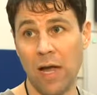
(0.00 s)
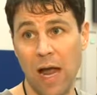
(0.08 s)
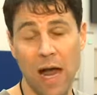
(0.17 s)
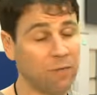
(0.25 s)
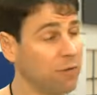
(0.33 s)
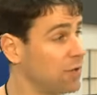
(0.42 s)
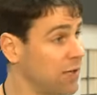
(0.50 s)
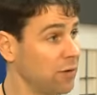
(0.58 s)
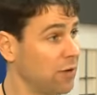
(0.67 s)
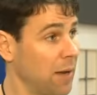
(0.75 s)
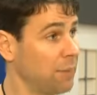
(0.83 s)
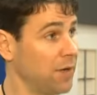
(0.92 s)
every year
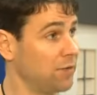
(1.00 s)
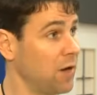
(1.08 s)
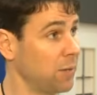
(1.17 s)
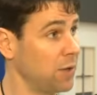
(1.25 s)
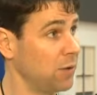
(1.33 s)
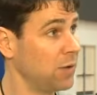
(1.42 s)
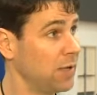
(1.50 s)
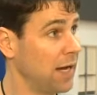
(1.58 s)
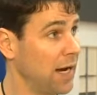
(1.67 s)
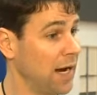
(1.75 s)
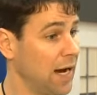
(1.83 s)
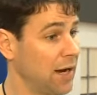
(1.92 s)
at IPFW.
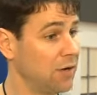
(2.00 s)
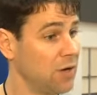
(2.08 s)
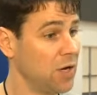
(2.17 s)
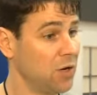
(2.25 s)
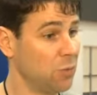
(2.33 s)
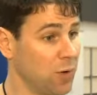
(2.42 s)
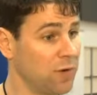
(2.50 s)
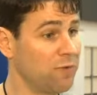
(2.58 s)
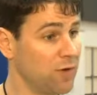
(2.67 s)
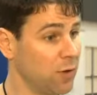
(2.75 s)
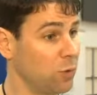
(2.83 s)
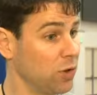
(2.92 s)
And we
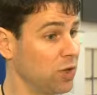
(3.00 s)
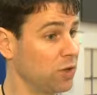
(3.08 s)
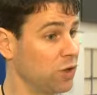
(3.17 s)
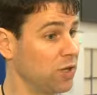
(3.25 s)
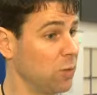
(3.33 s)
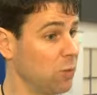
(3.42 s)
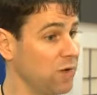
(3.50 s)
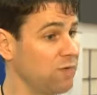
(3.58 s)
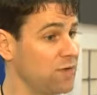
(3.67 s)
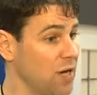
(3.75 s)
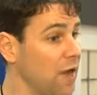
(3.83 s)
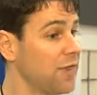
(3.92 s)
feel really good that
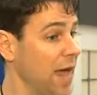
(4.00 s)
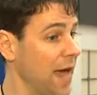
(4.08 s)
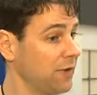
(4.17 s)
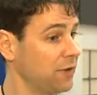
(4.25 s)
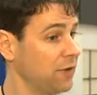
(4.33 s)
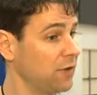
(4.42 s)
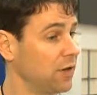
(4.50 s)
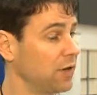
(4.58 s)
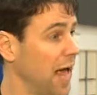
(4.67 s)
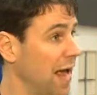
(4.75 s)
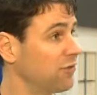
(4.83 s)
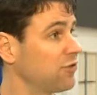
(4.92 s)
we've done that the
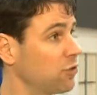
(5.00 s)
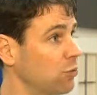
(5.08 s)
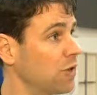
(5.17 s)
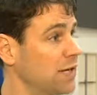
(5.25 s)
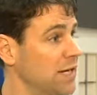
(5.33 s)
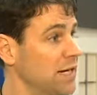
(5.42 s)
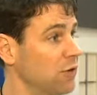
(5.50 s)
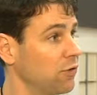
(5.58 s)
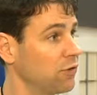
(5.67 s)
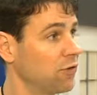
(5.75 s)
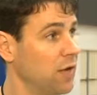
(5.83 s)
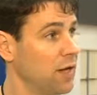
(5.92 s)
last 3
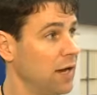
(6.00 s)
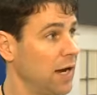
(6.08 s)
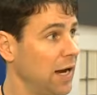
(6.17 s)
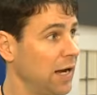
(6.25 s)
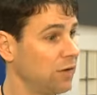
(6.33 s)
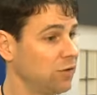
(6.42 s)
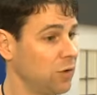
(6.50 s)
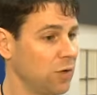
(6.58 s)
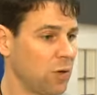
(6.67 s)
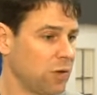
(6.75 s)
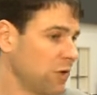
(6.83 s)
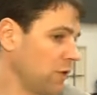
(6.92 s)
years. And so,
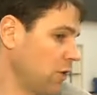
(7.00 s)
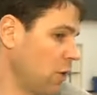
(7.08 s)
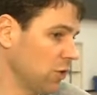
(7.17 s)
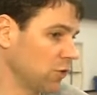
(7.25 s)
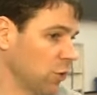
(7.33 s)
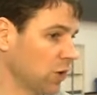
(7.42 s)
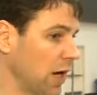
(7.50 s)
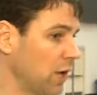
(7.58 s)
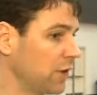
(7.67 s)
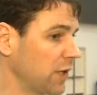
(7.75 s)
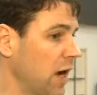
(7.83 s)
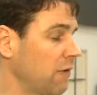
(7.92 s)
it doesn't always work out
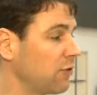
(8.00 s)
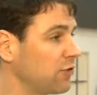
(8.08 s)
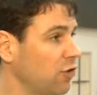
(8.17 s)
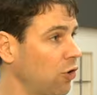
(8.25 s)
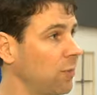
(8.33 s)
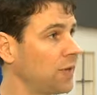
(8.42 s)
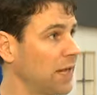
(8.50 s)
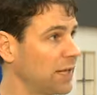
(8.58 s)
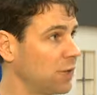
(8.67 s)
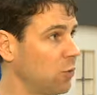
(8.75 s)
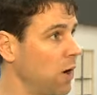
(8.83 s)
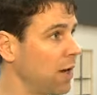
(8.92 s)
in the conference tournament
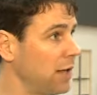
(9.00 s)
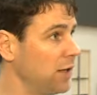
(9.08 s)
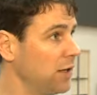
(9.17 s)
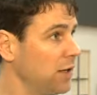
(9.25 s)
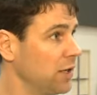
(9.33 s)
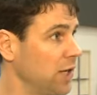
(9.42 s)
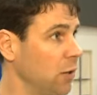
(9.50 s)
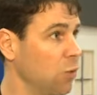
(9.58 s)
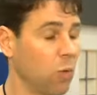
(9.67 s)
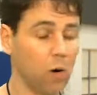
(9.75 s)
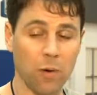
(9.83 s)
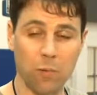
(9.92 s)
like you want it. you
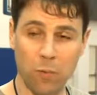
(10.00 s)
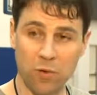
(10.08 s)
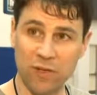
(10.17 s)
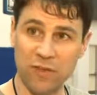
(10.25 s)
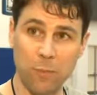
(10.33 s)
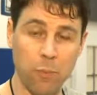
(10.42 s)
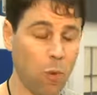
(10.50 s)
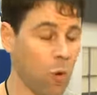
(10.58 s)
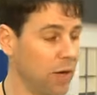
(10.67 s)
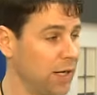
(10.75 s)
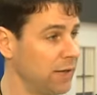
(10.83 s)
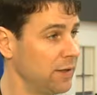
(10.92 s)
know, we're
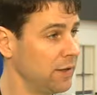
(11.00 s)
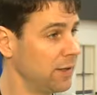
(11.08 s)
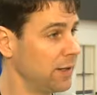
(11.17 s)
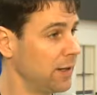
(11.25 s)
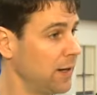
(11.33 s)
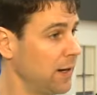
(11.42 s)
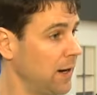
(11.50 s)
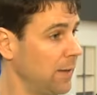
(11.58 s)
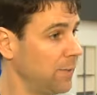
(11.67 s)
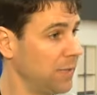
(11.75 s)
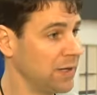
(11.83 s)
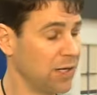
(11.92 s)
disappointed.
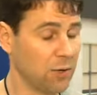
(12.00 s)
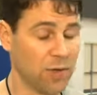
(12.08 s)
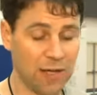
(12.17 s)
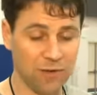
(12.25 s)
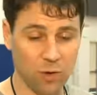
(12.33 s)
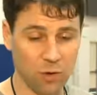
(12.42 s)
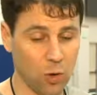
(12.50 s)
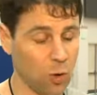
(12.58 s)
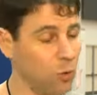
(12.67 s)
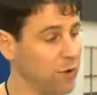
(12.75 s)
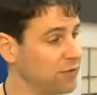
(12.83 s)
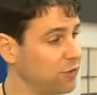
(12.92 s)
You know, that's our
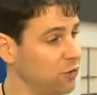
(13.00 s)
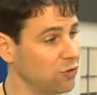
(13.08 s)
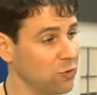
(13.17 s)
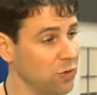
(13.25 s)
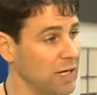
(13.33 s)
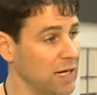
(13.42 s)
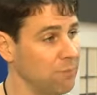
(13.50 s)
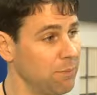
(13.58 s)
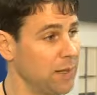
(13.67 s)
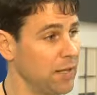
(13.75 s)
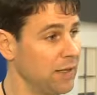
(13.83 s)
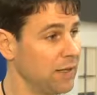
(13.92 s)
goal, that's our dream.
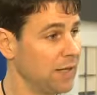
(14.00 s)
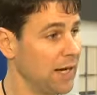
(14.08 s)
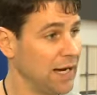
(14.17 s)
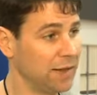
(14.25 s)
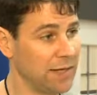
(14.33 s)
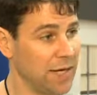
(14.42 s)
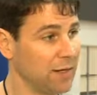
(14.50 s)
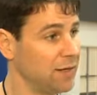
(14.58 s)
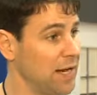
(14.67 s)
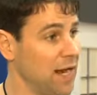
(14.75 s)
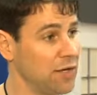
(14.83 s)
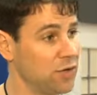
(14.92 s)
But at the end of
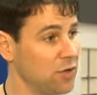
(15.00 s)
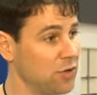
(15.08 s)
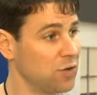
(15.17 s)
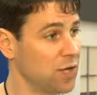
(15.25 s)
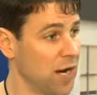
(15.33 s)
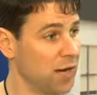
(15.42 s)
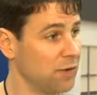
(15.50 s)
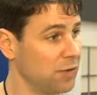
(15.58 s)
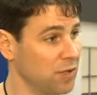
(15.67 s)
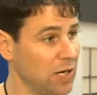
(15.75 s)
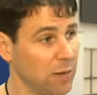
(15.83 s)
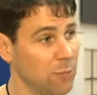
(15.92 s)
the day, you
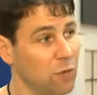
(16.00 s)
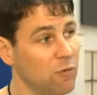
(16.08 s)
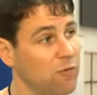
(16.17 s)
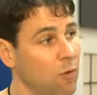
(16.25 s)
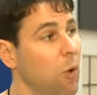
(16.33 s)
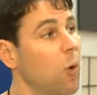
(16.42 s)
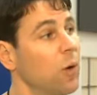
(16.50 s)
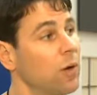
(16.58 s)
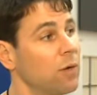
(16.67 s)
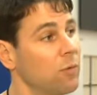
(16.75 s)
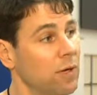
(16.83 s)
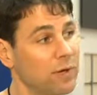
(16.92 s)
gotta move forward.
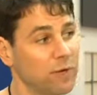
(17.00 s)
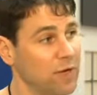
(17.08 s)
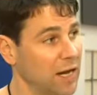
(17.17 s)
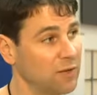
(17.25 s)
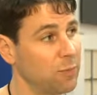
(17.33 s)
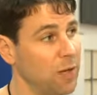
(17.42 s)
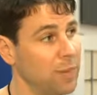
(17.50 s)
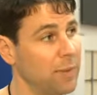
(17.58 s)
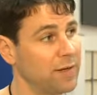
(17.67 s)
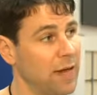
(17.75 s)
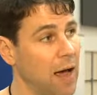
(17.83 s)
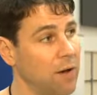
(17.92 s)
It's next play
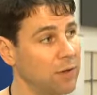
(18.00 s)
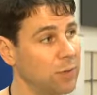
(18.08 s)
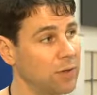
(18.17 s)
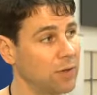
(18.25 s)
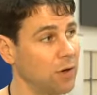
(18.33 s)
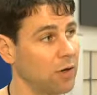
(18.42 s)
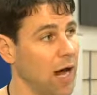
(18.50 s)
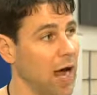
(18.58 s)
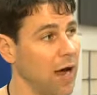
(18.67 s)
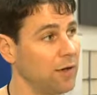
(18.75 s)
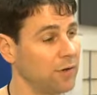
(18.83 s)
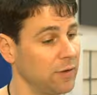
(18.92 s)
mentality with our
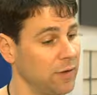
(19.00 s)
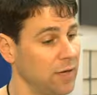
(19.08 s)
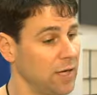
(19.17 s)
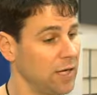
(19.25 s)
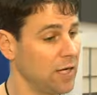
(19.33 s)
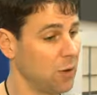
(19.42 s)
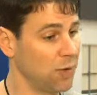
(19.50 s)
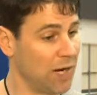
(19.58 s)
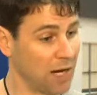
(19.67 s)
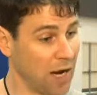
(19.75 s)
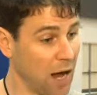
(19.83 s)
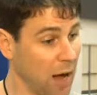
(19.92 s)
guys, and you know, we
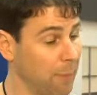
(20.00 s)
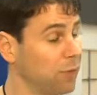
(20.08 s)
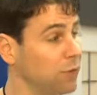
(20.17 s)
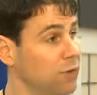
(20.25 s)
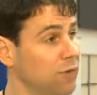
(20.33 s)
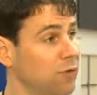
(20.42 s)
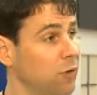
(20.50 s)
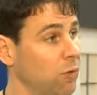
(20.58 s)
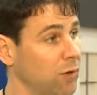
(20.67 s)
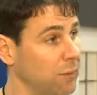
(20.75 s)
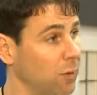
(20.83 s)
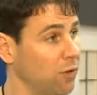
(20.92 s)
got an opportunity for a
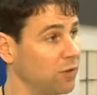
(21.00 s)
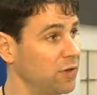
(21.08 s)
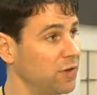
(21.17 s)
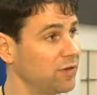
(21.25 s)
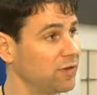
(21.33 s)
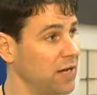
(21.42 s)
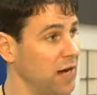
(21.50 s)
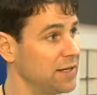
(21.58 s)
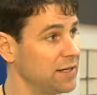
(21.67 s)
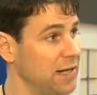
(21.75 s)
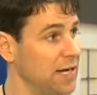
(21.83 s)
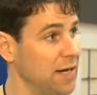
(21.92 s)
rebirth in the
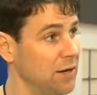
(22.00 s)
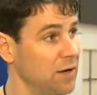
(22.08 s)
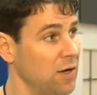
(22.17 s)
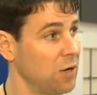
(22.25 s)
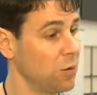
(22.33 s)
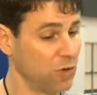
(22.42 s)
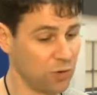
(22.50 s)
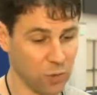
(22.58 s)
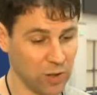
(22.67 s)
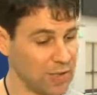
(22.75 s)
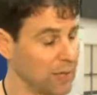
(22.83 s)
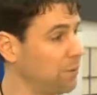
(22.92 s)
CIT, and we just
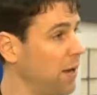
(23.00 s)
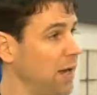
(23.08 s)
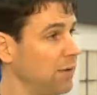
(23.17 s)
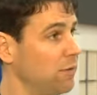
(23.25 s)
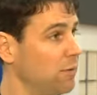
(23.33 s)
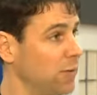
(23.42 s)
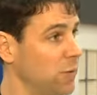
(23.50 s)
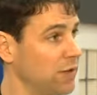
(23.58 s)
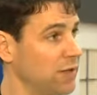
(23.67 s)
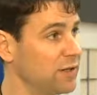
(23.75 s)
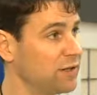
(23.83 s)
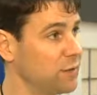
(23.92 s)
want to keep playing. We want
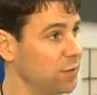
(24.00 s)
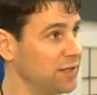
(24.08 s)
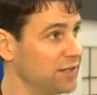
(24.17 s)
these three